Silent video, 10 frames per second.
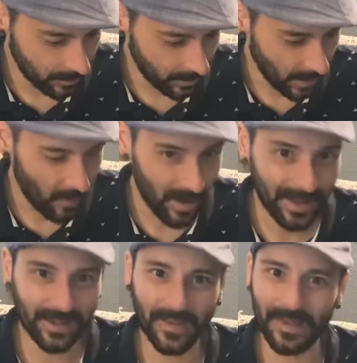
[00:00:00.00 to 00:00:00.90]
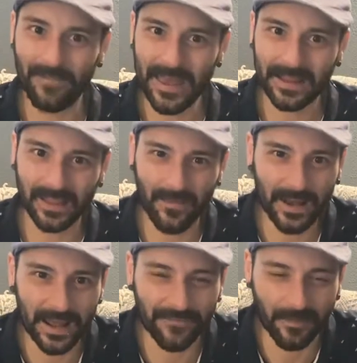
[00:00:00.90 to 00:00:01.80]
I want to say, like, make
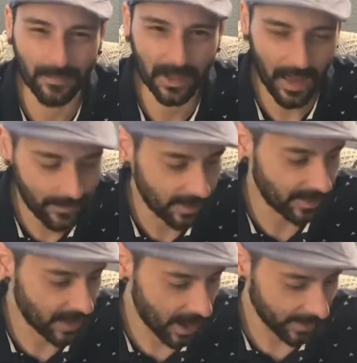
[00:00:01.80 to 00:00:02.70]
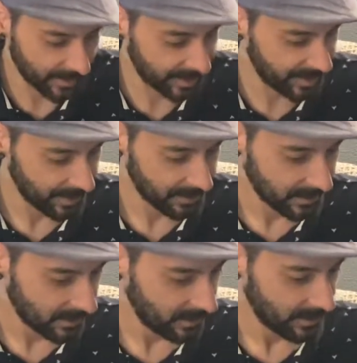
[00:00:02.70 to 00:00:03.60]
lemonade from lemons, guys.
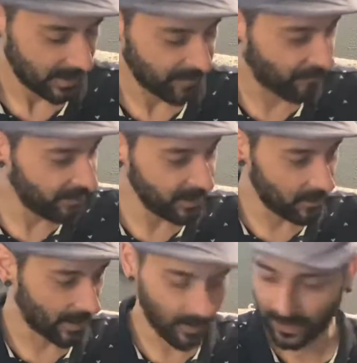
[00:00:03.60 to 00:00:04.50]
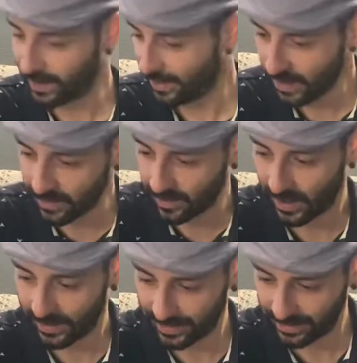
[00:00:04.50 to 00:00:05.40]
That's really what I want to say to you
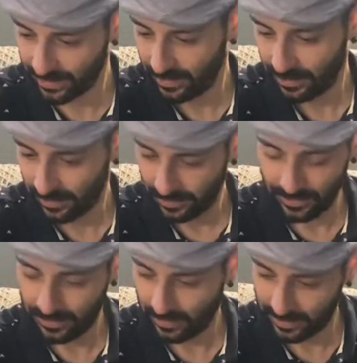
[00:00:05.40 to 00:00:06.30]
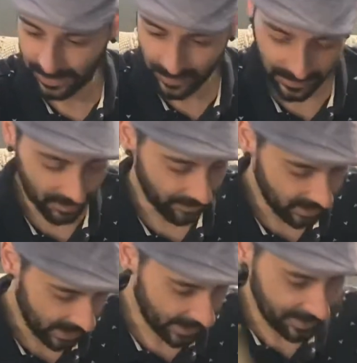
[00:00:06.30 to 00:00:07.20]
guys. Let's see what the
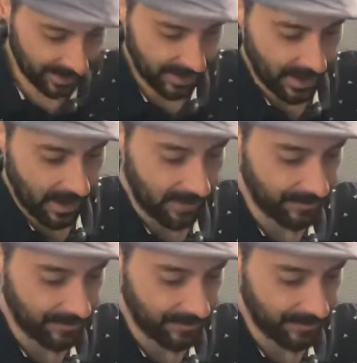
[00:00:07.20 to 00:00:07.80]
book has to say.